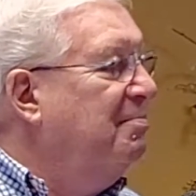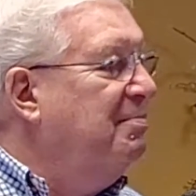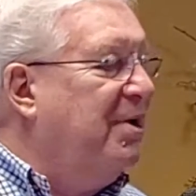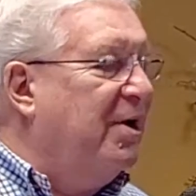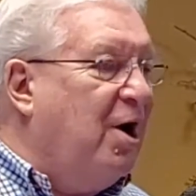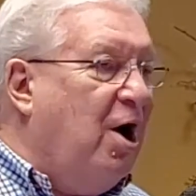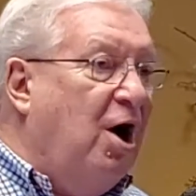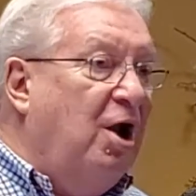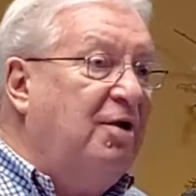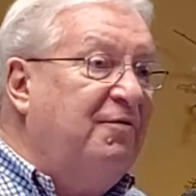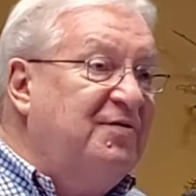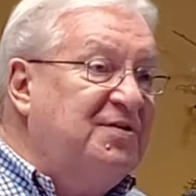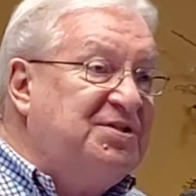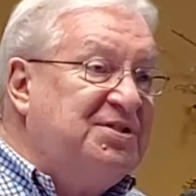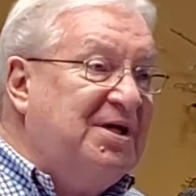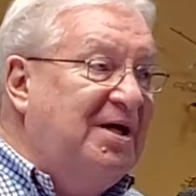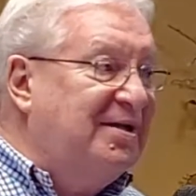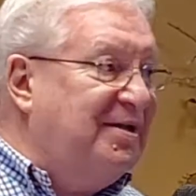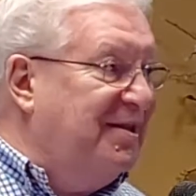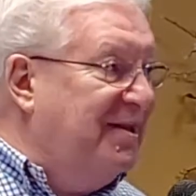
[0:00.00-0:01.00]
But all of a
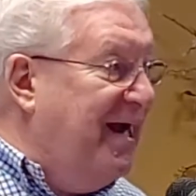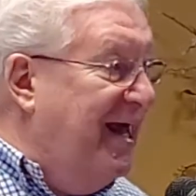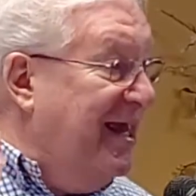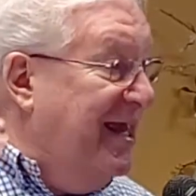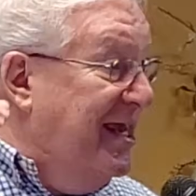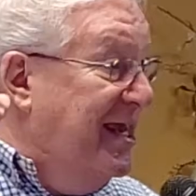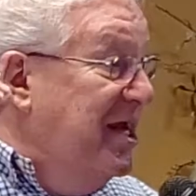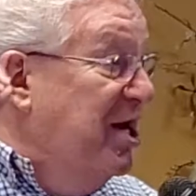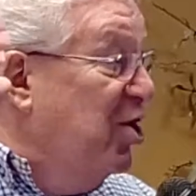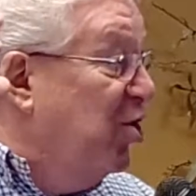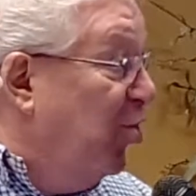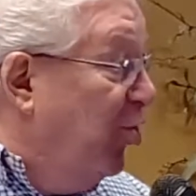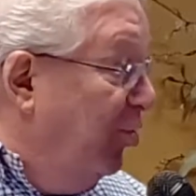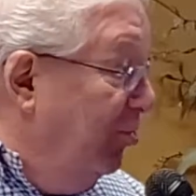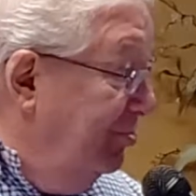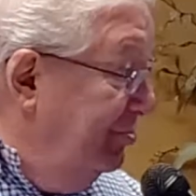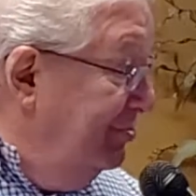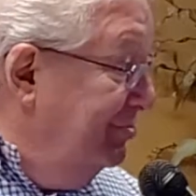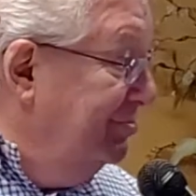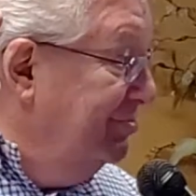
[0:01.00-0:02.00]
sudden they hear
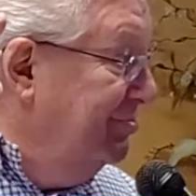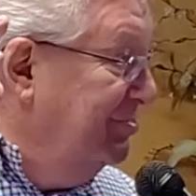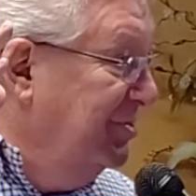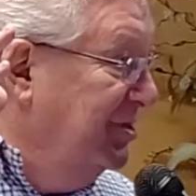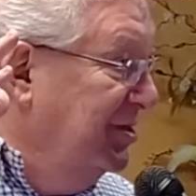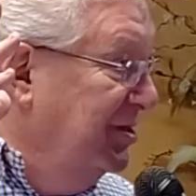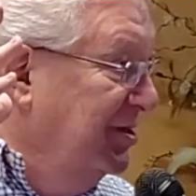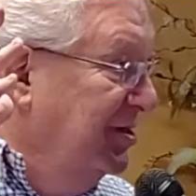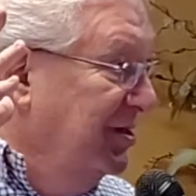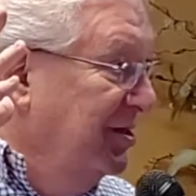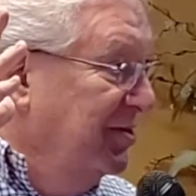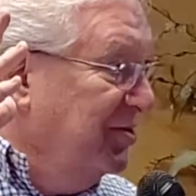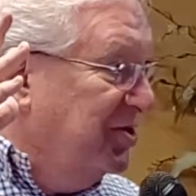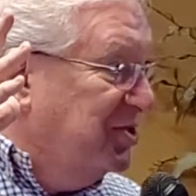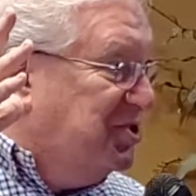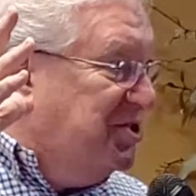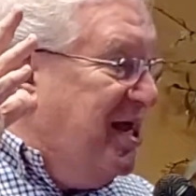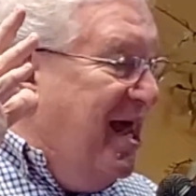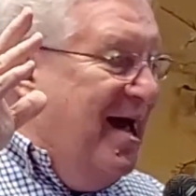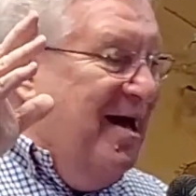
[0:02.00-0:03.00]

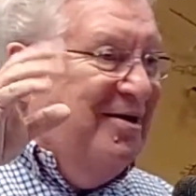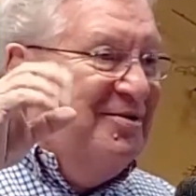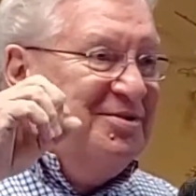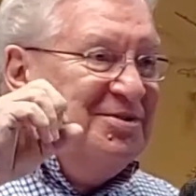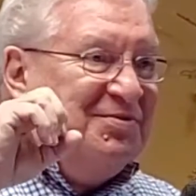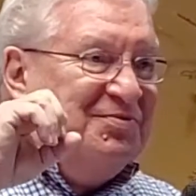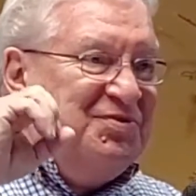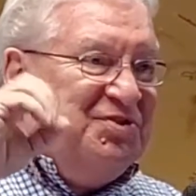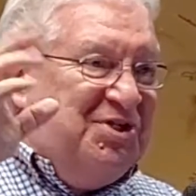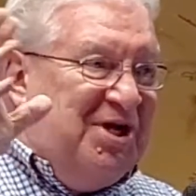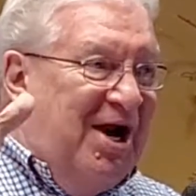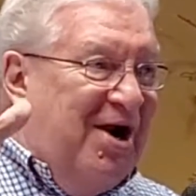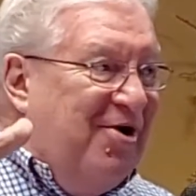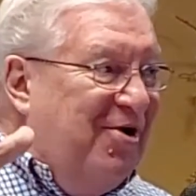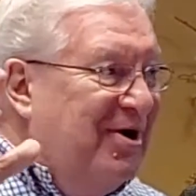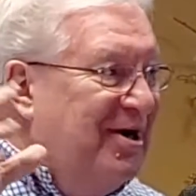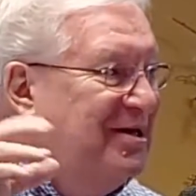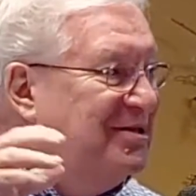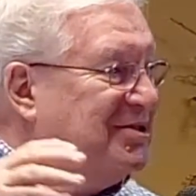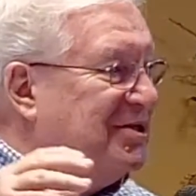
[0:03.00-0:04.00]
the sounds of
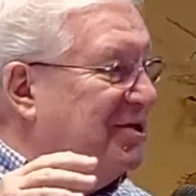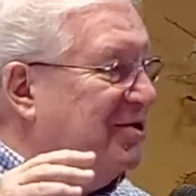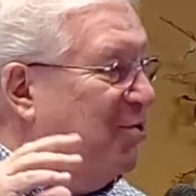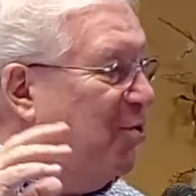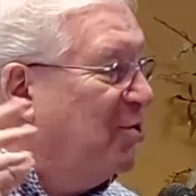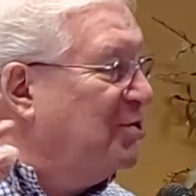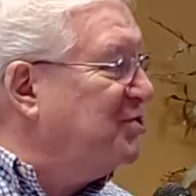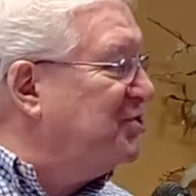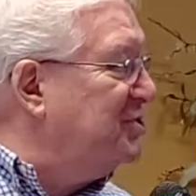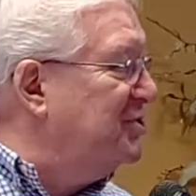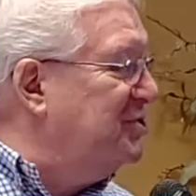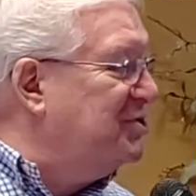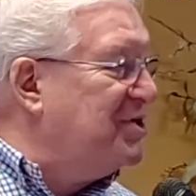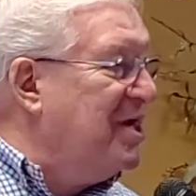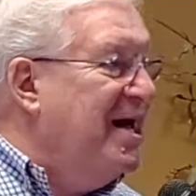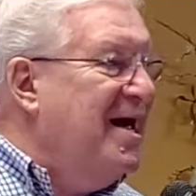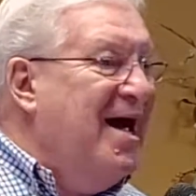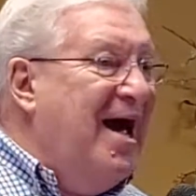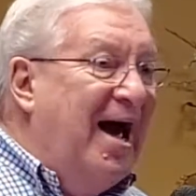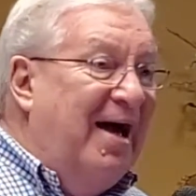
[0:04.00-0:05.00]
chariots and horses,
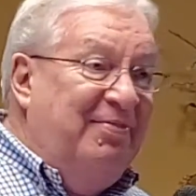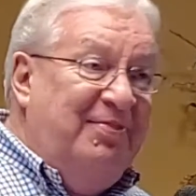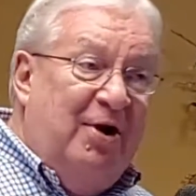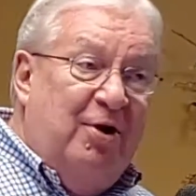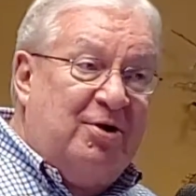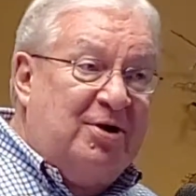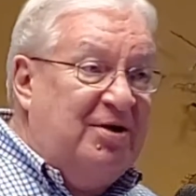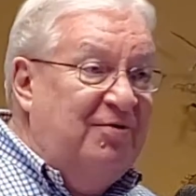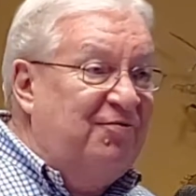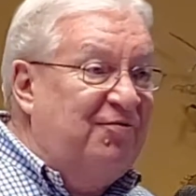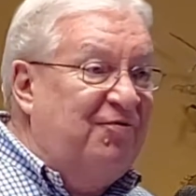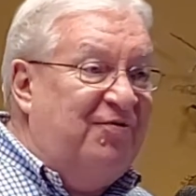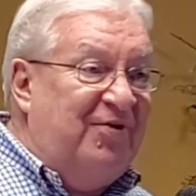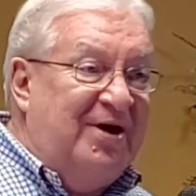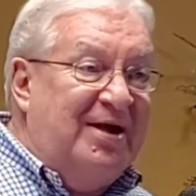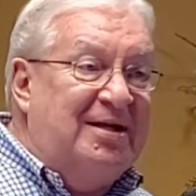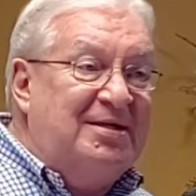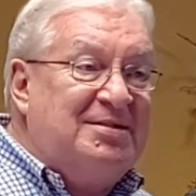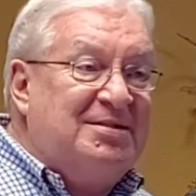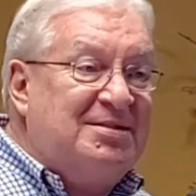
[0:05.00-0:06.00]
and they're
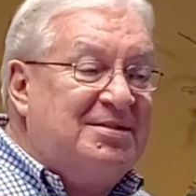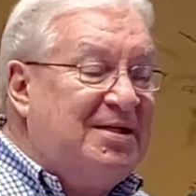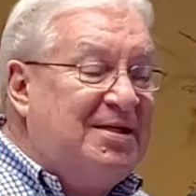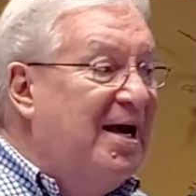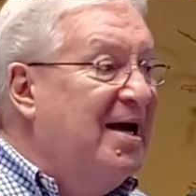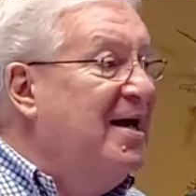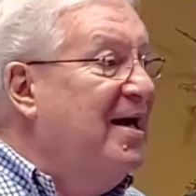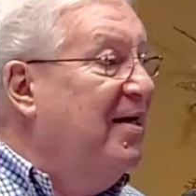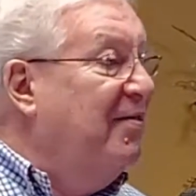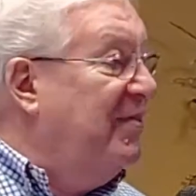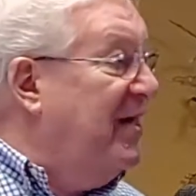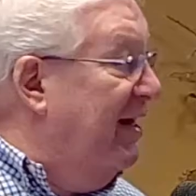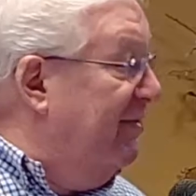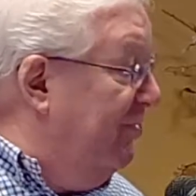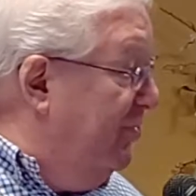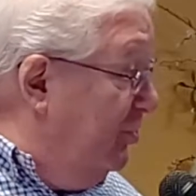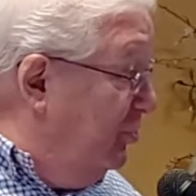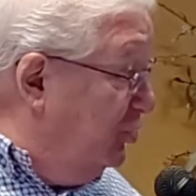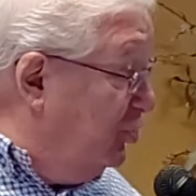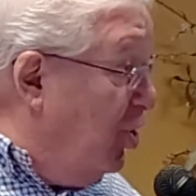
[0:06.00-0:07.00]
convinced
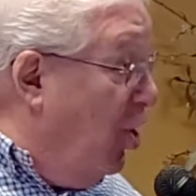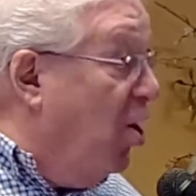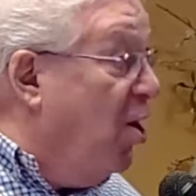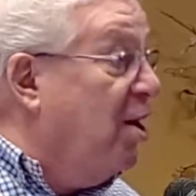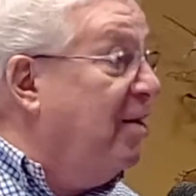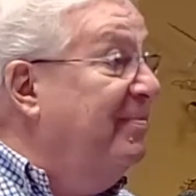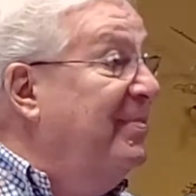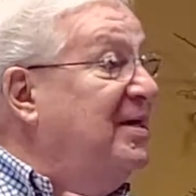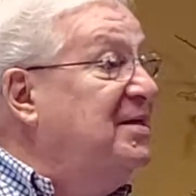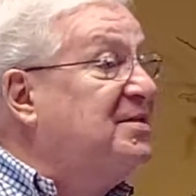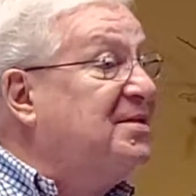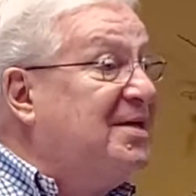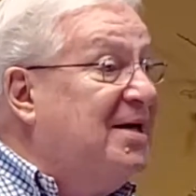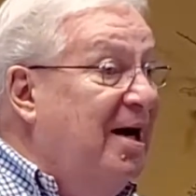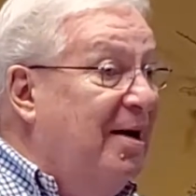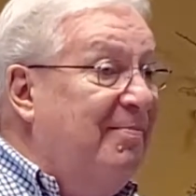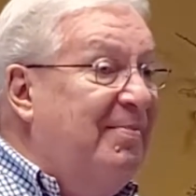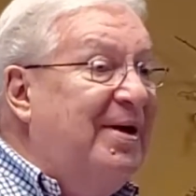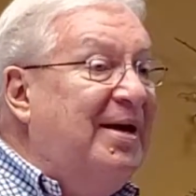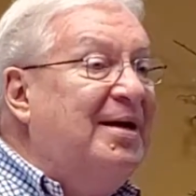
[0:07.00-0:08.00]
that there's armies
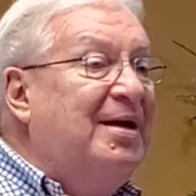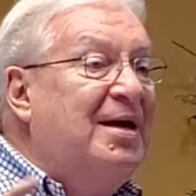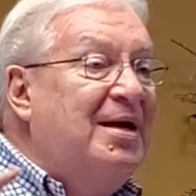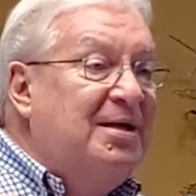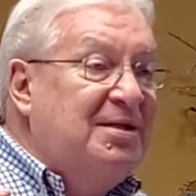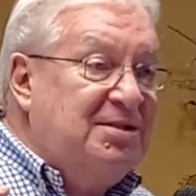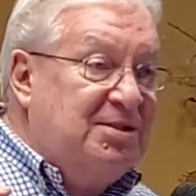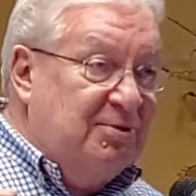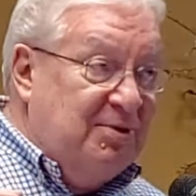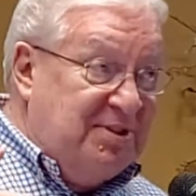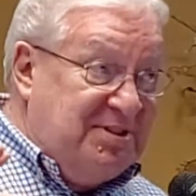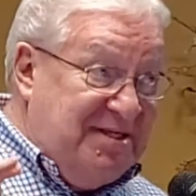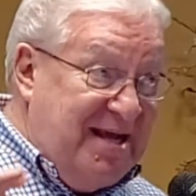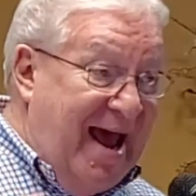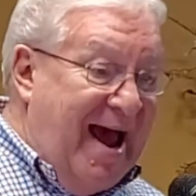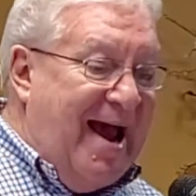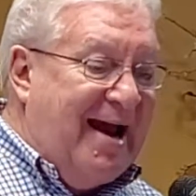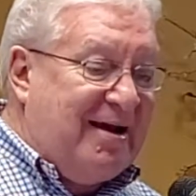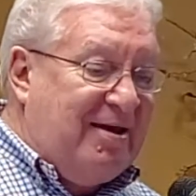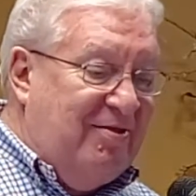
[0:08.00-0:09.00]
coming to
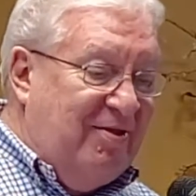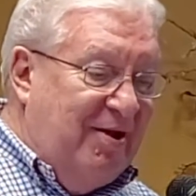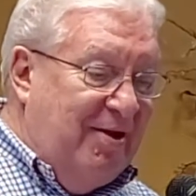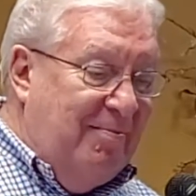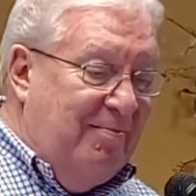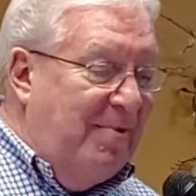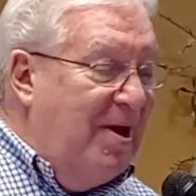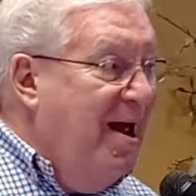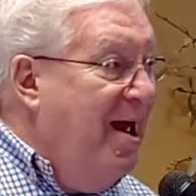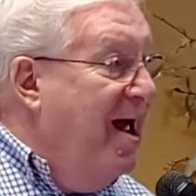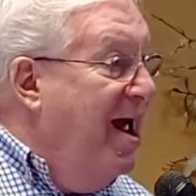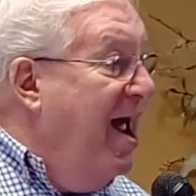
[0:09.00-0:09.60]
attack them.